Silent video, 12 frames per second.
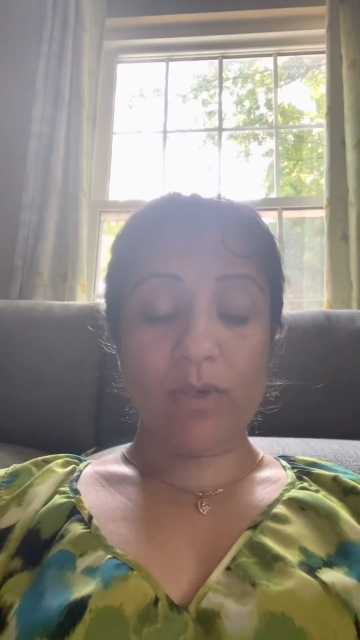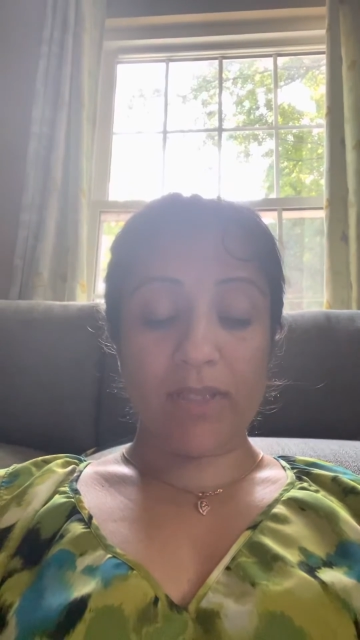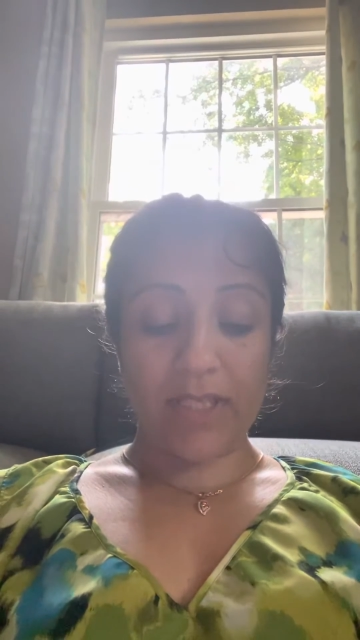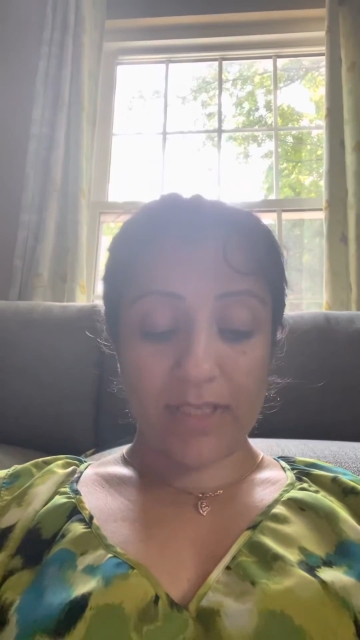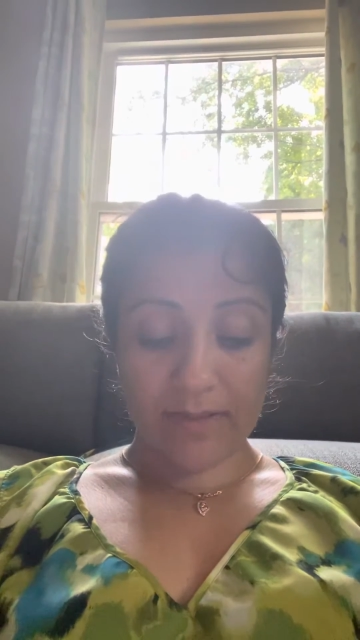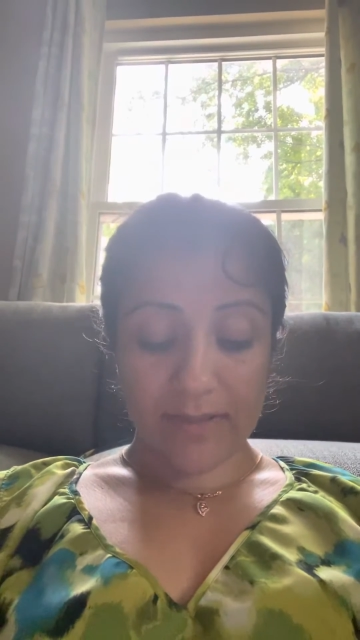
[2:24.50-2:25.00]

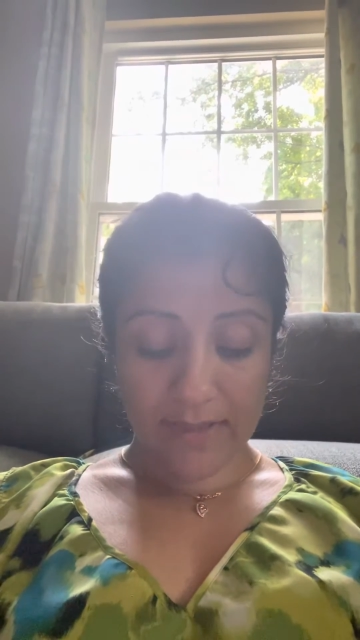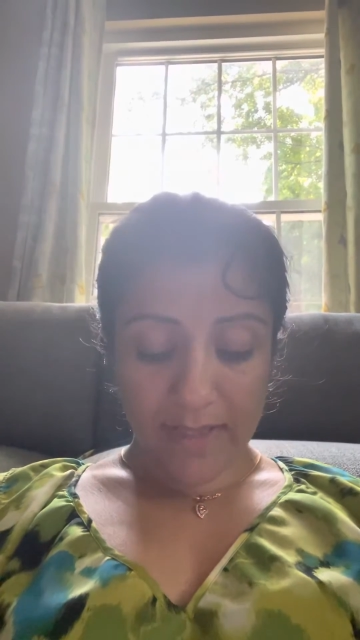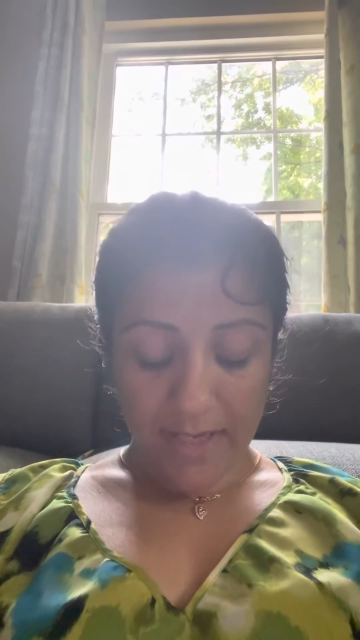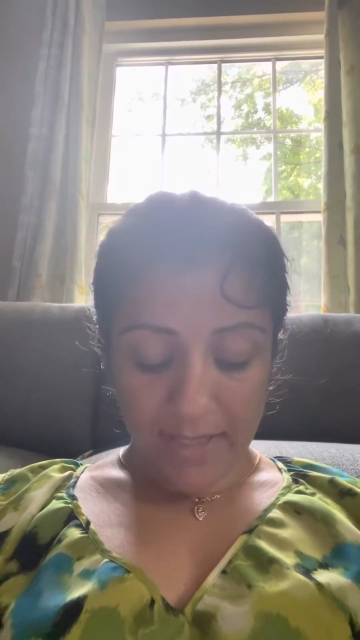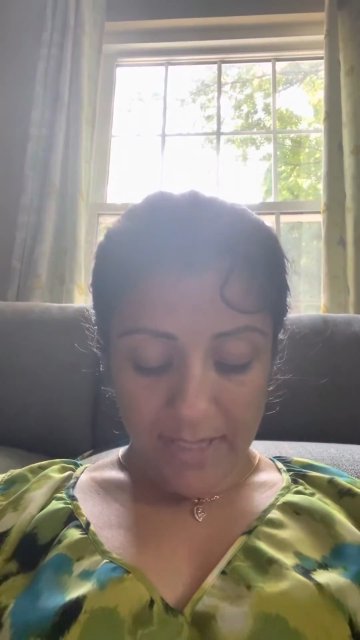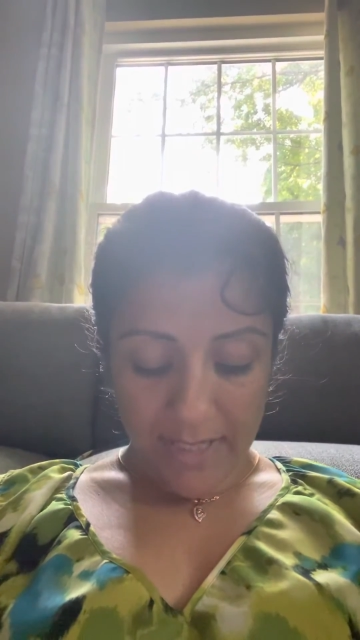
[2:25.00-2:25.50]
the other
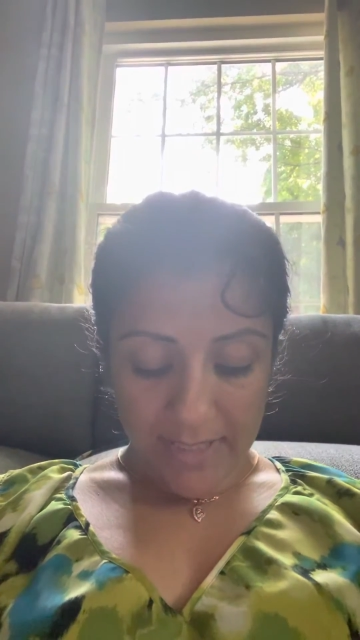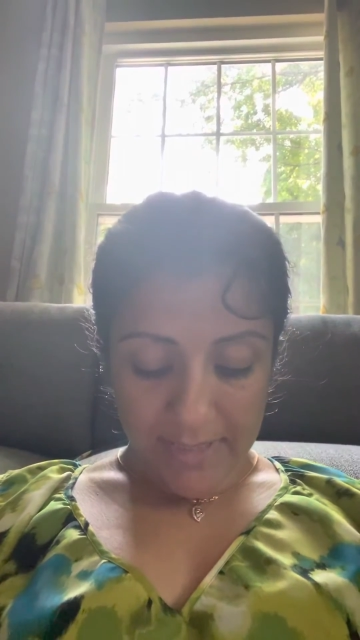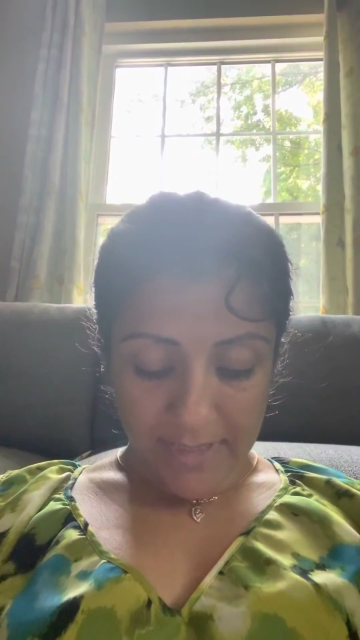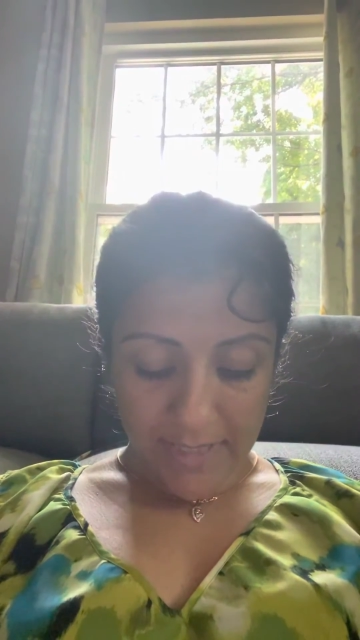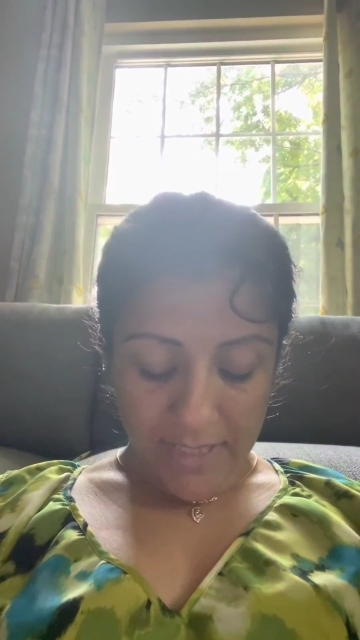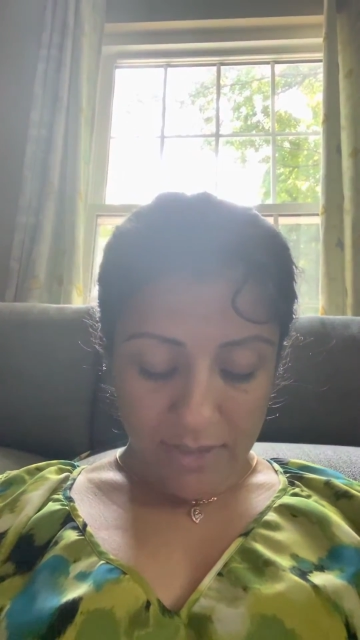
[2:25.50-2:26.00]
side, head
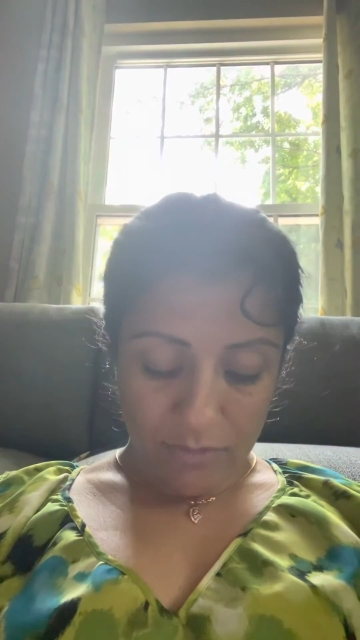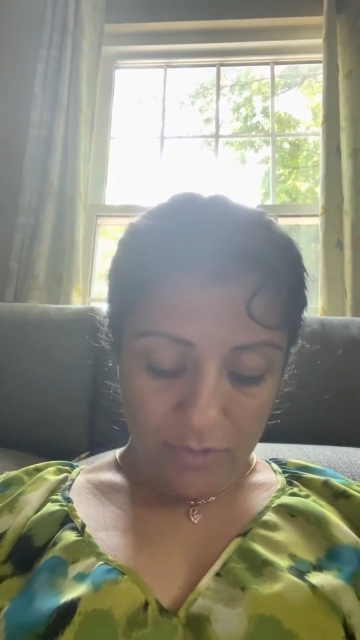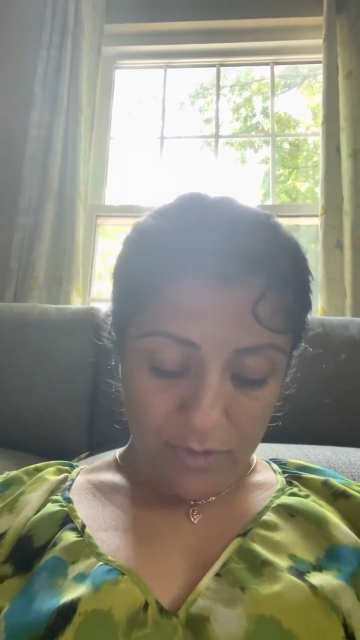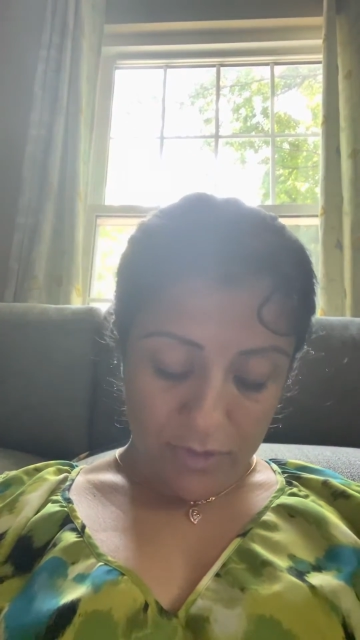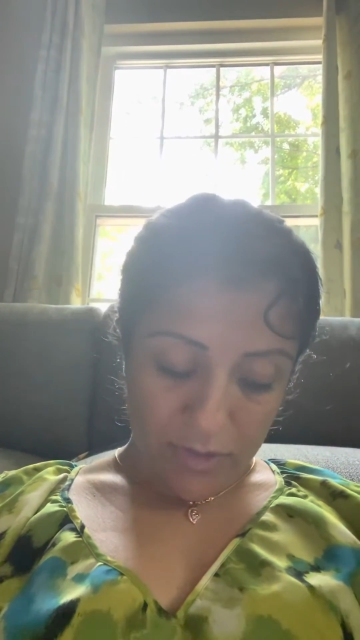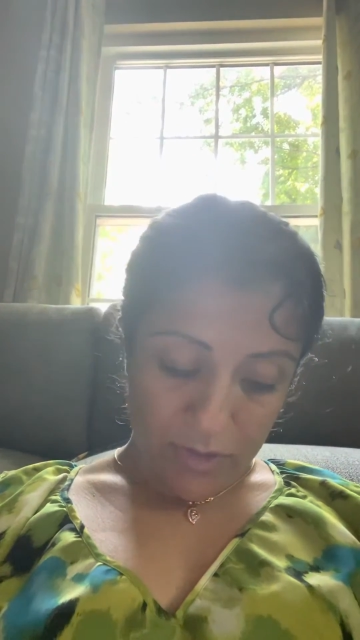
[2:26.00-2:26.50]
down,
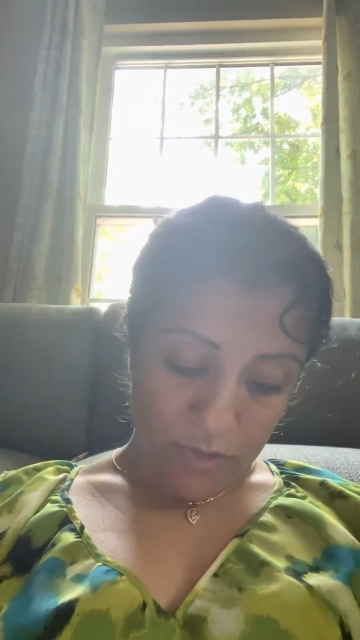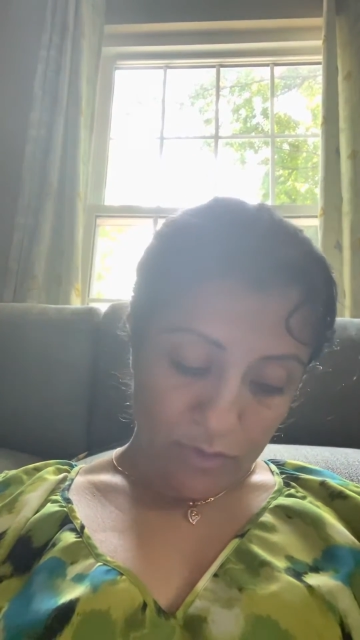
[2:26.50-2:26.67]
you're